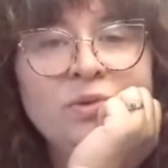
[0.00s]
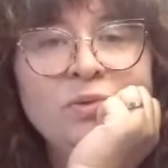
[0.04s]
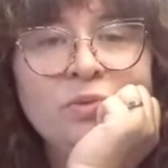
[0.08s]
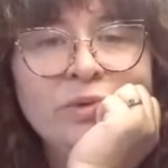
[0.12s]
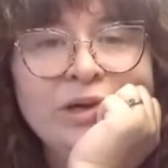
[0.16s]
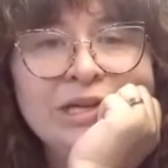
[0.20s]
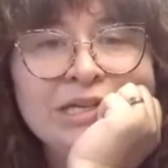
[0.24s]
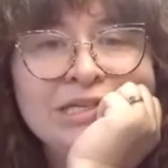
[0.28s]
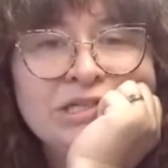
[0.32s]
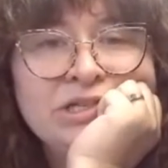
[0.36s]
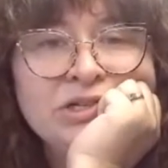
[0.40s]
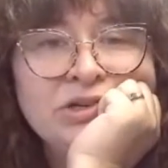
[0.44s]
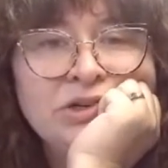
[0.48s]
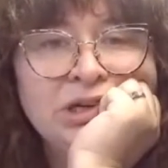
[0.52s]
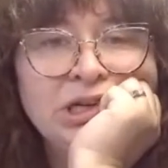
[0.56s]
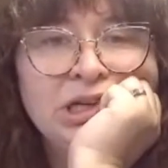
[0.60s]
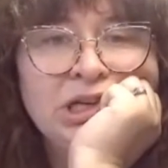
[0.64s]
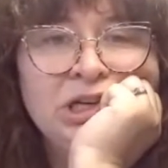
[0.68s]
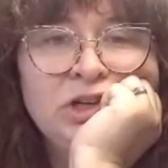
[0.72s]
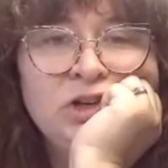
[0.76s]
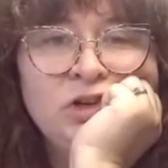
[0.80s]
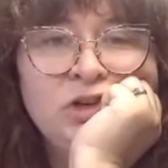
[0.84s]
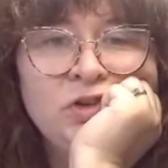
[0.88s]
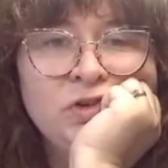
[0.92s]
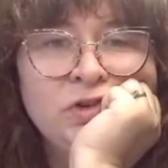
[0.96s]
Winsor &
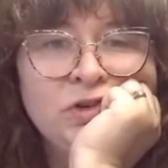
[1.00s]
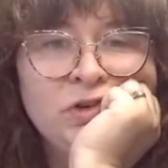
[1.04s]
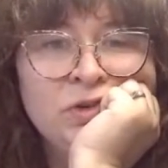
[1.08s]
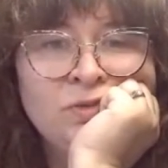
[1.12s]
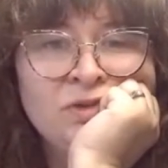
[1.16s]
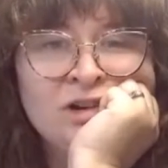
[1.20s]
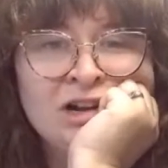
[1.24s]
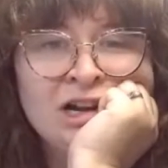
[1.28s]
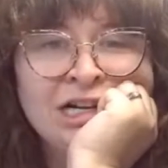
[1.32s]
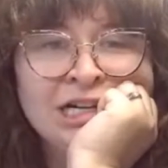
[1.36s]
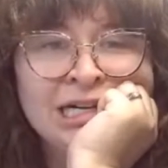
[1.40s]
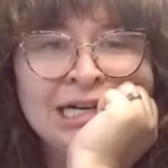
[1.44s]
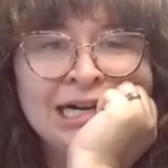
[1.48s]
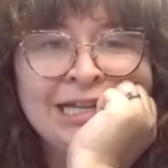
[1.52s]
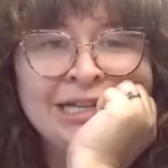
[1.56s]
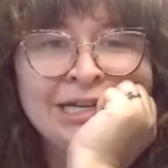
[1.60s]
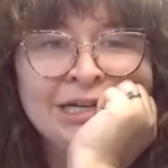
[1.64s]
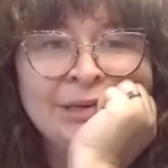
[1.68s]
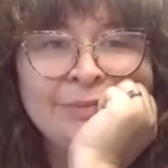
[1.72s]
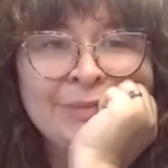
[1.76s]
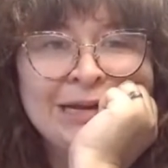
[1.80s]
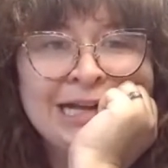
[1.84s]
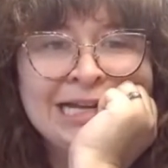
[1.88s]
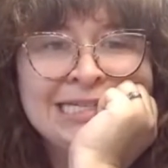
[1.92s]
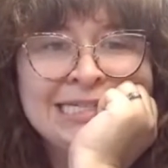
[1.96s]
Newton
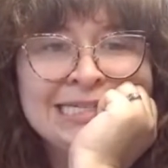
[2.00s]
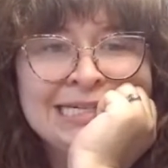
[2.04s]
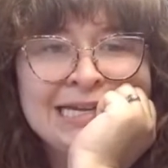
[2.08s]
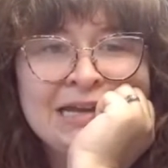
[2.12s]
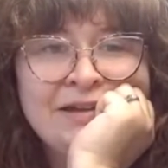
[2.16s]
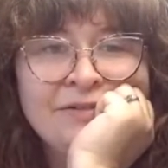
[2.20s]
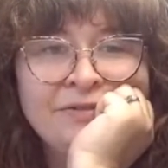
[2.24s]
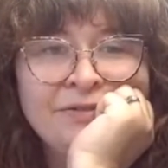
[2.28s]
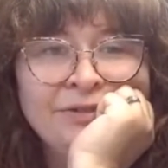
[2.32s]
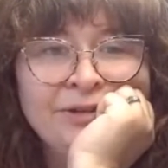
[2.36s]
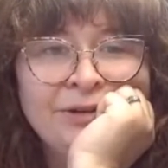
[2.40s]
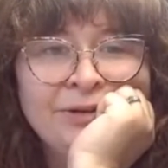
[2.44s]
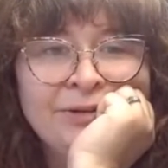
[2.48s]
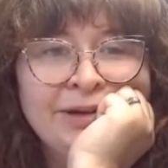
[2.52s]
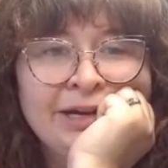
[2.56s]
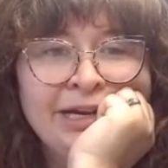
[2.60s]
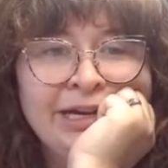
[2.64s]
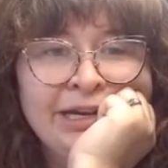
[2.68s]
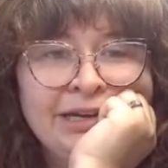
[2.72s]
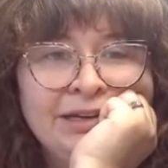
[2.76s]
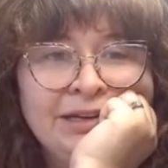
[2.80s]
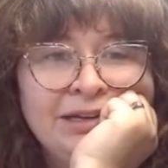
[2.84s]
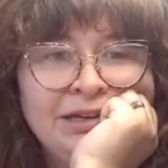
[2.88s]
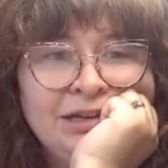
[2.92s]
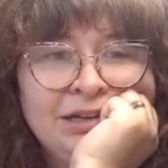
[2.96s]
watercolor masking
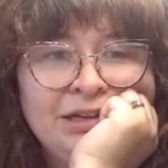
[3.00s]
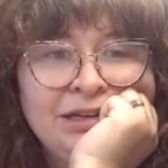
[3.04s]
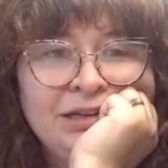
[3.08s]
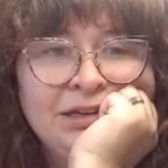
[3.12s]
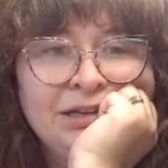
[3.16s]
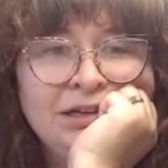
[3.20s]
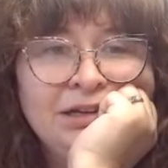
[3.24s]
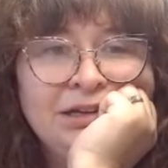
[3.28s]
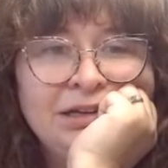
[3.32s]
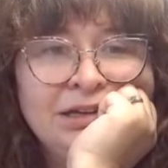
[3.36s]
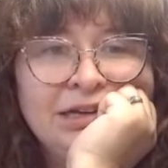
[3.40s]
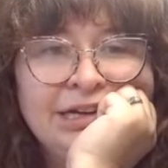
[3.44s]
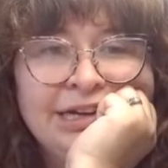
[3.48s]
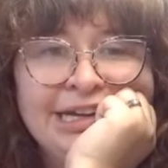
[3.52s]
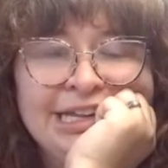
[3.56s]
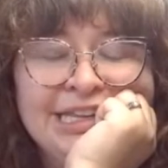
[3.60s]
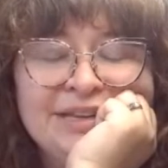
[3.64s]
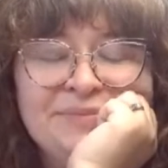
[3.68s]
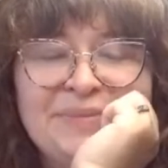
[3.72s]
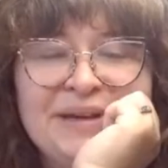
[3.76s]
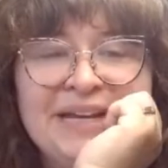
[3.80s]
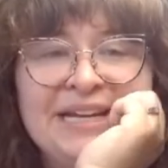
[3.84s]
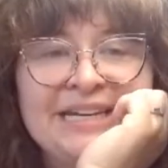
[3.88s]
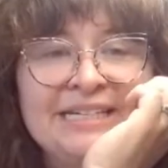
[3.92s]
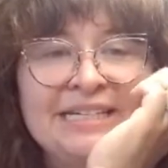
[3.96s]
fluid on
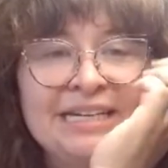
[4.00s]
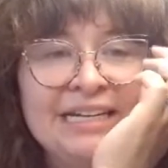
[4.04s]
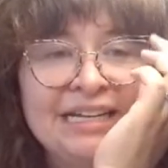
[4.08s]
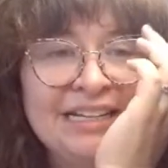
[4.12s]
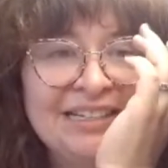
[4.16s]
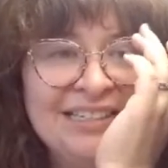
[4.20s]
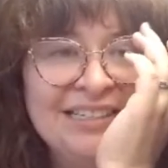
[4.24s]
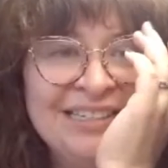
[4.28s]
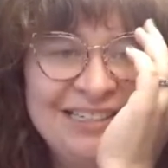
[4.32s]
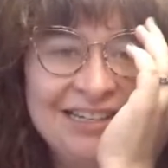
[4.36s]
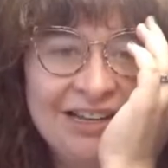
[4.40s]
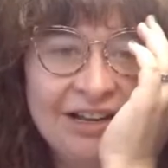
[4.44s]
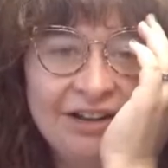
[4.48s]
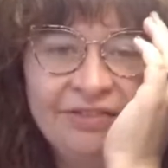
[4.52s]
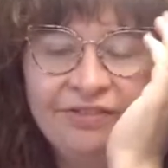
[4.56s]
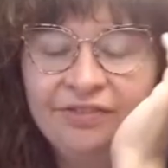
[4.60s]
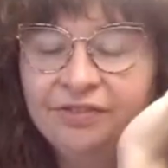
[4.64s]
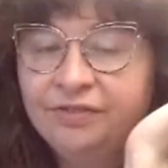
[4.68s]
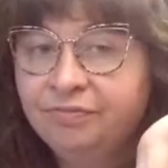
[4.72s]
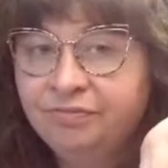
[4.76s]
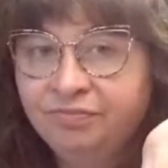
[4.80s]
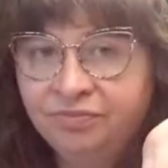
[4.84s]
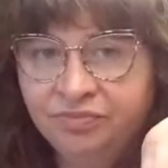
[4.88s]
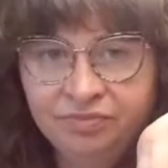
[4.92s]
the painting itself.